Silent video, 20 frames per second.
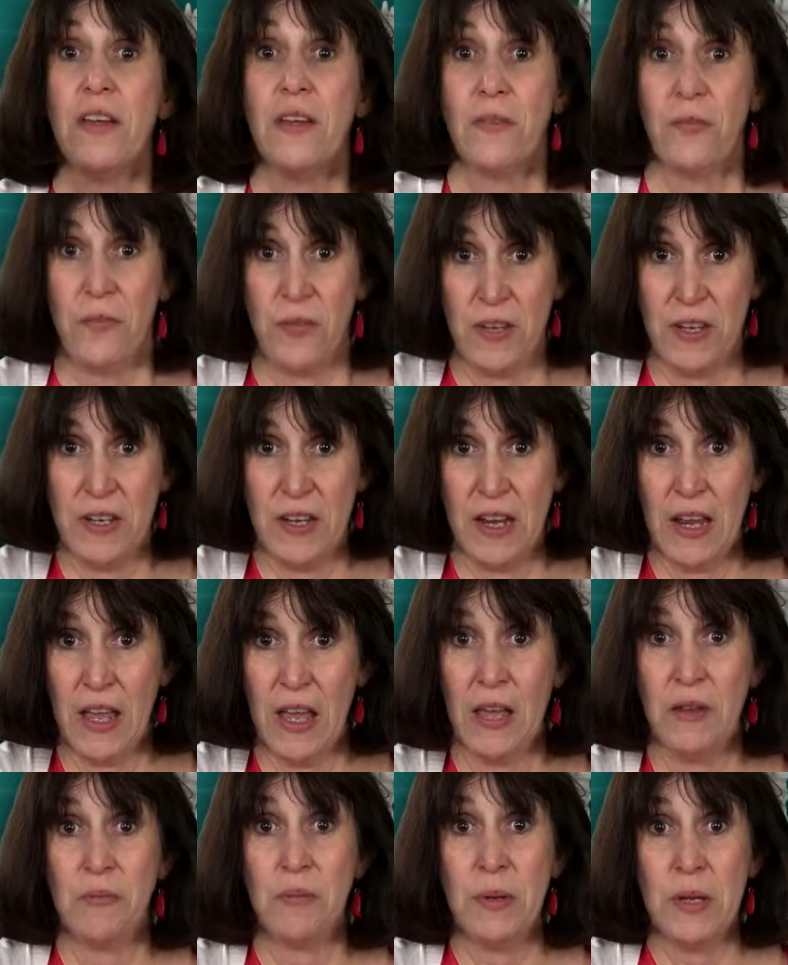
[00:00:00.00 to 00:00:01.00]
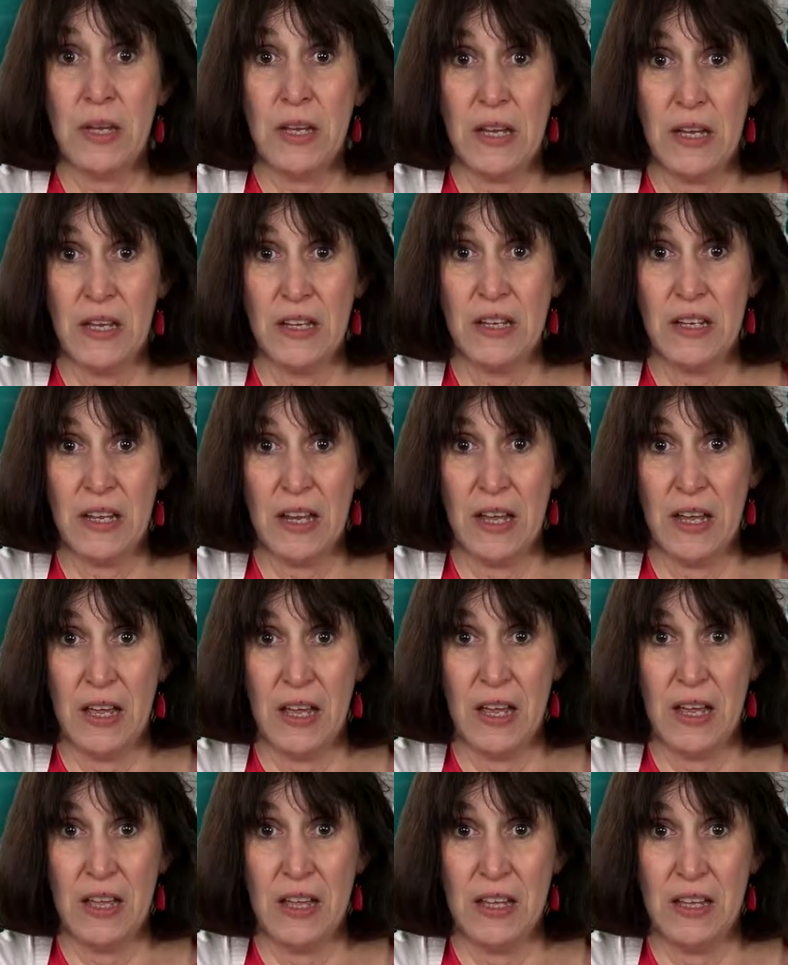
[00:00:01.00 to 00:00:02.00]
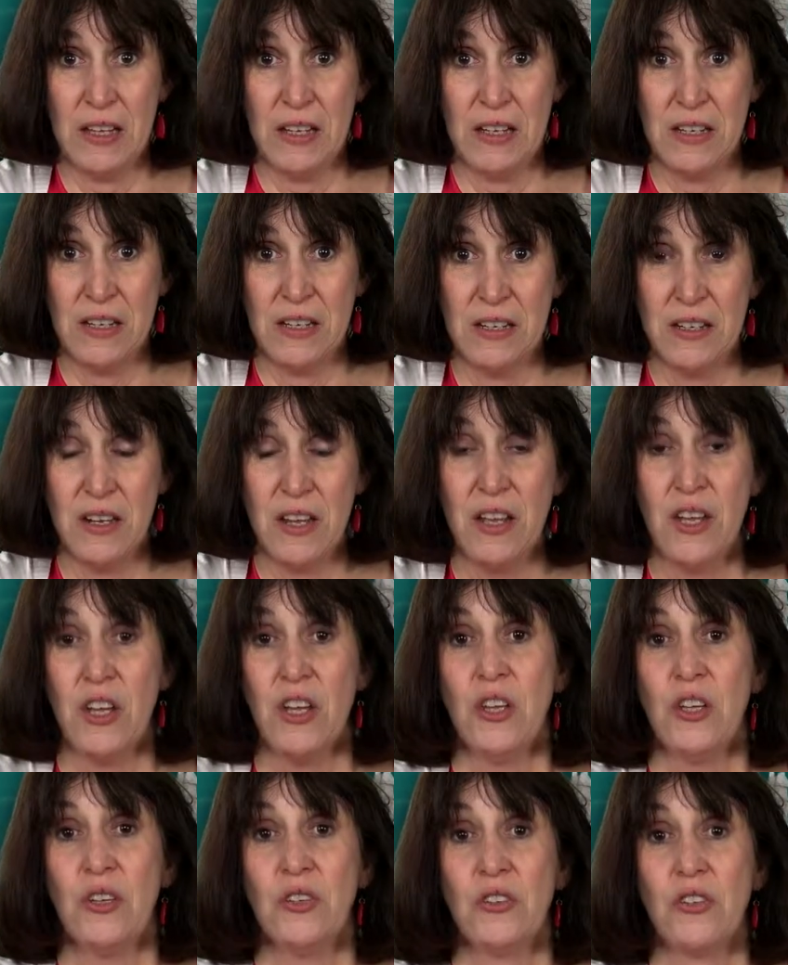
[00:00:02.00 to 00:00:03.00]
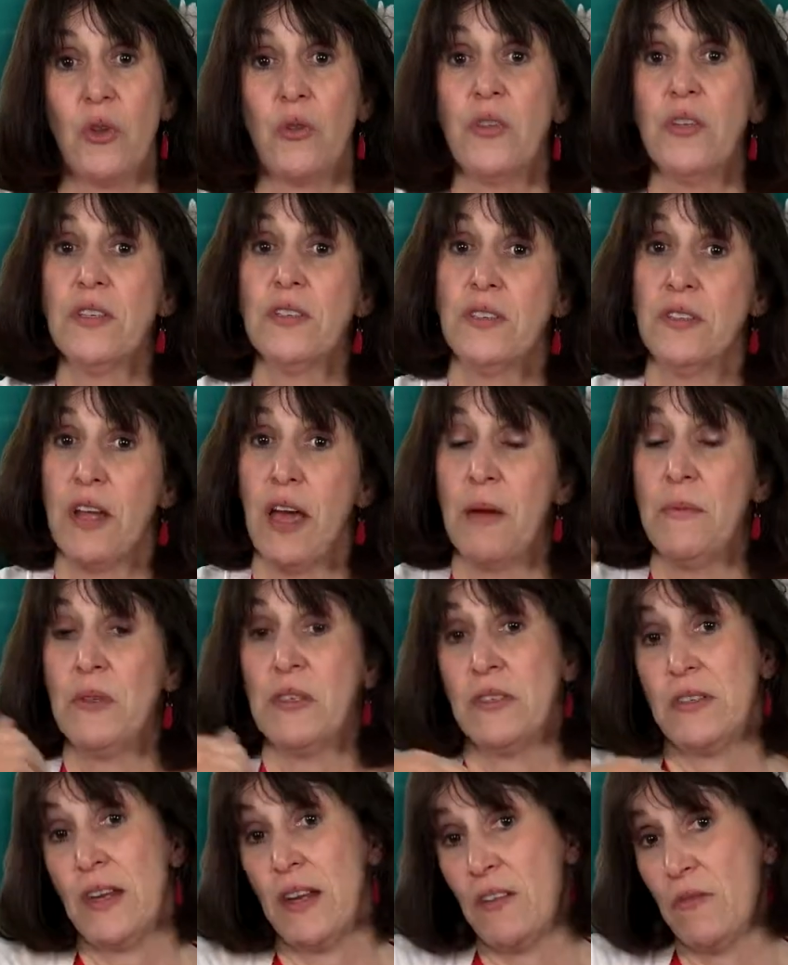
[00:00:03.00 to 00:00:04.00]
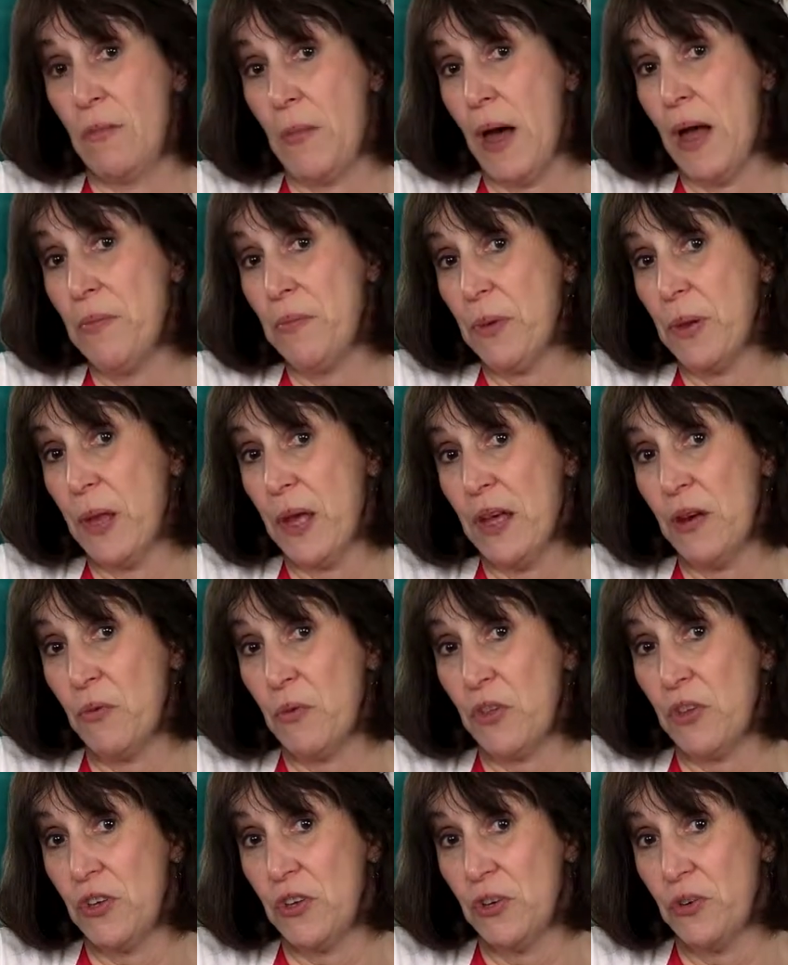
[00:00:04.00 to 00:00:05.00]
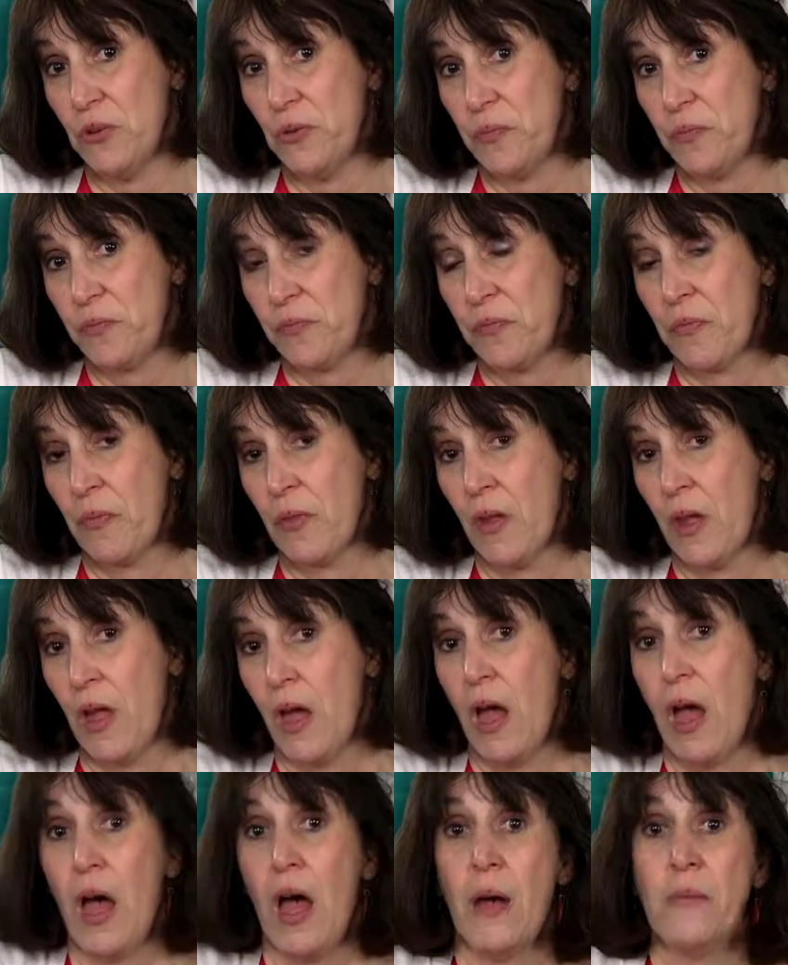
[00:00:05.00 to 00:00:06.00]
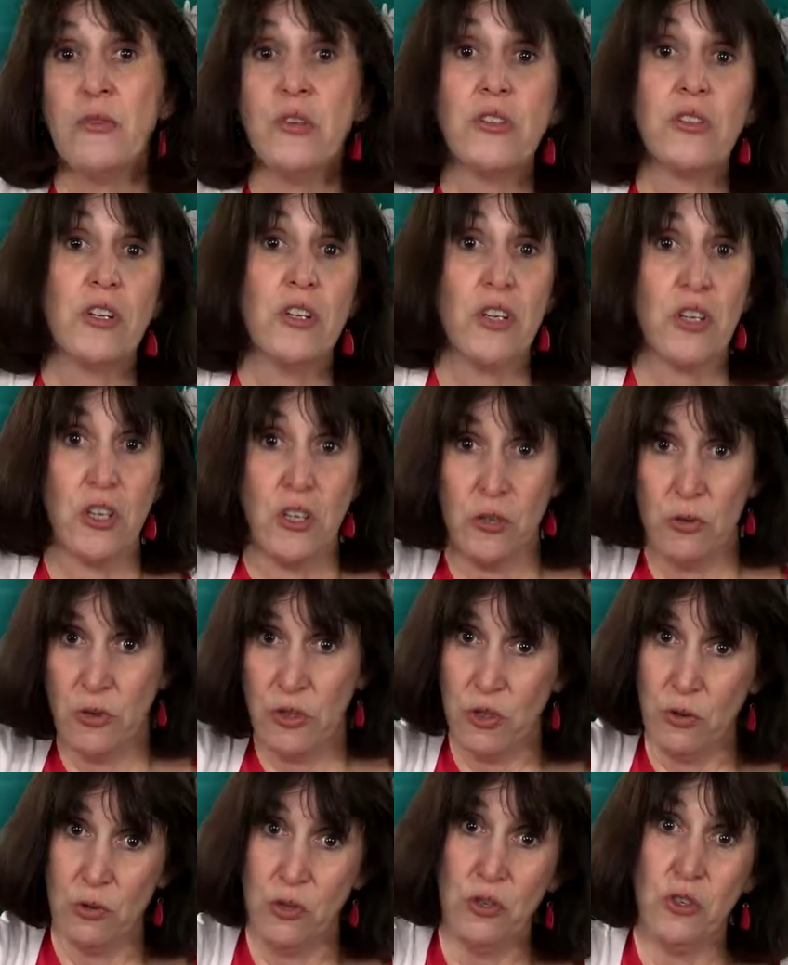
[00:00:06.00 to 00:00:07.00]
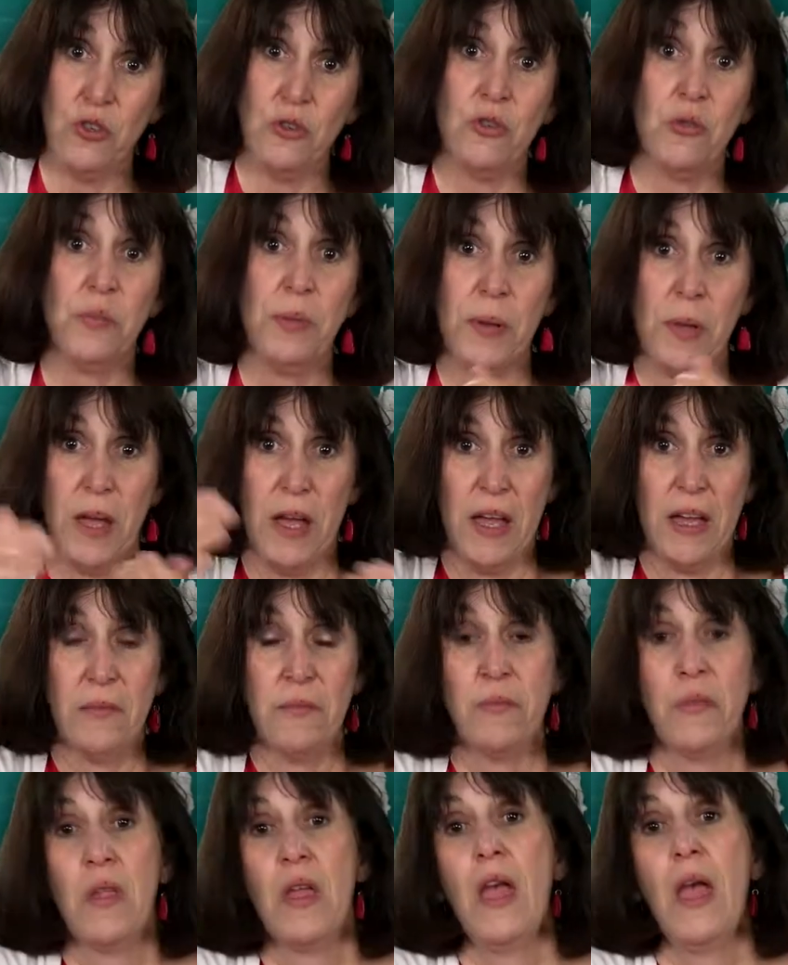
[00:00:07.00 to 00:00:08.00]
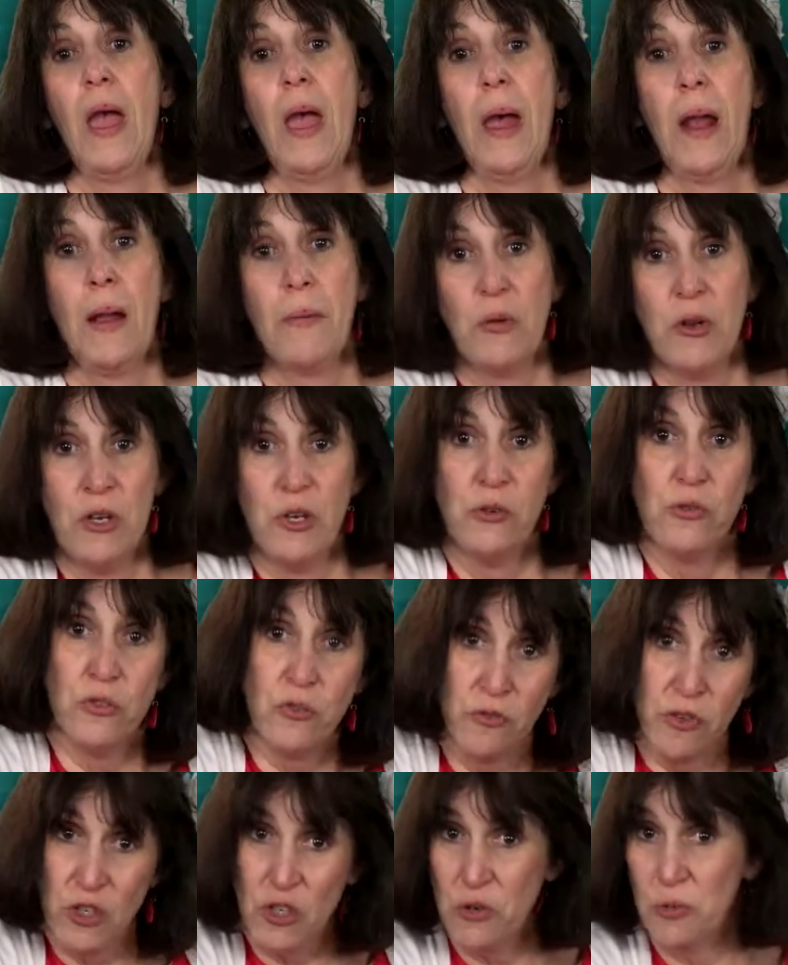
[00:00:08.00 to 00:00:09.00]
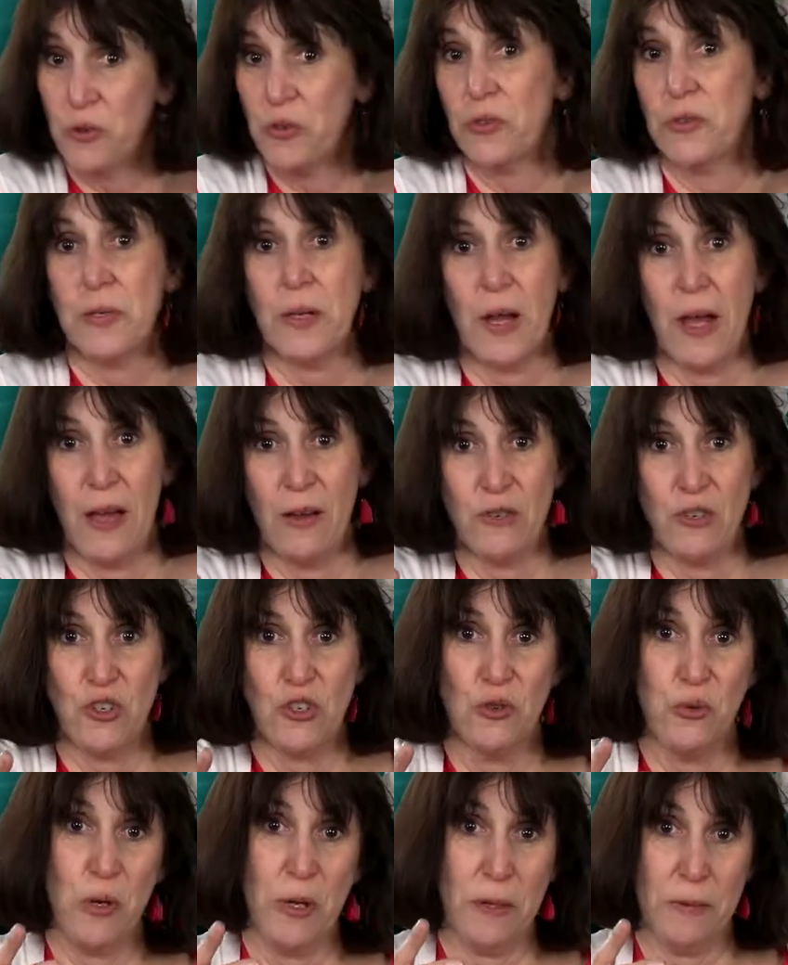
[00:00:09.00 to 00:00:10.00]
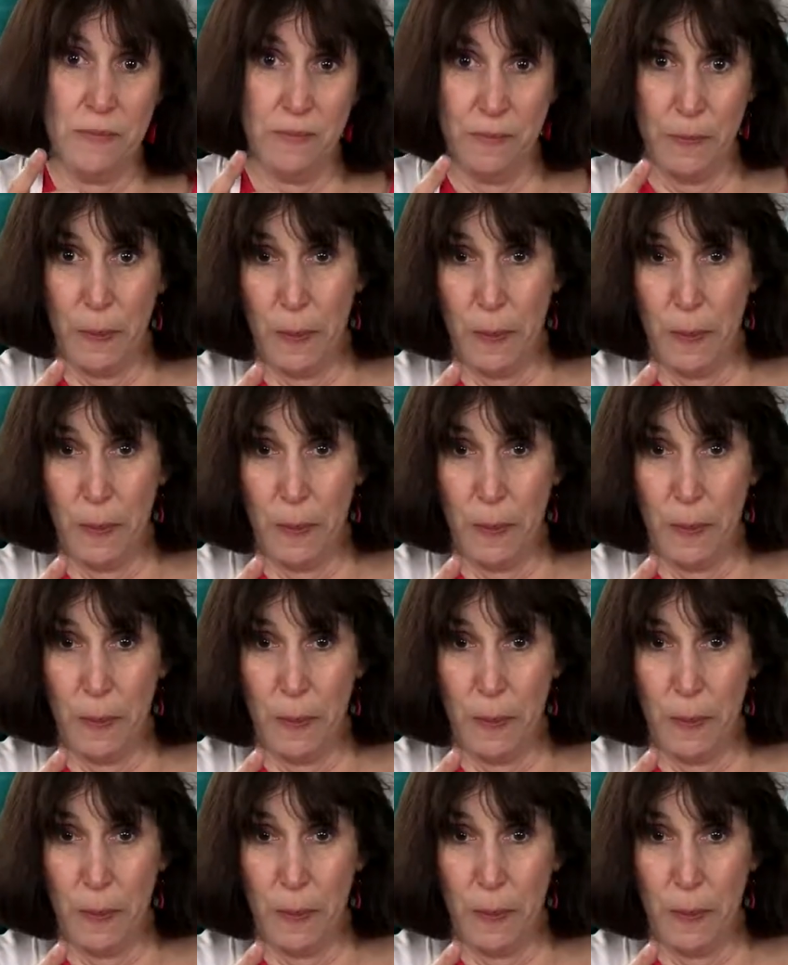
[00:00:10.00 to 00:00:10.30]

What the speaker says: Finnegan, begin again. So this time, instead of my playing with you, I'm just going to cue you to do the playing, and I'm going to use visuals to count you in.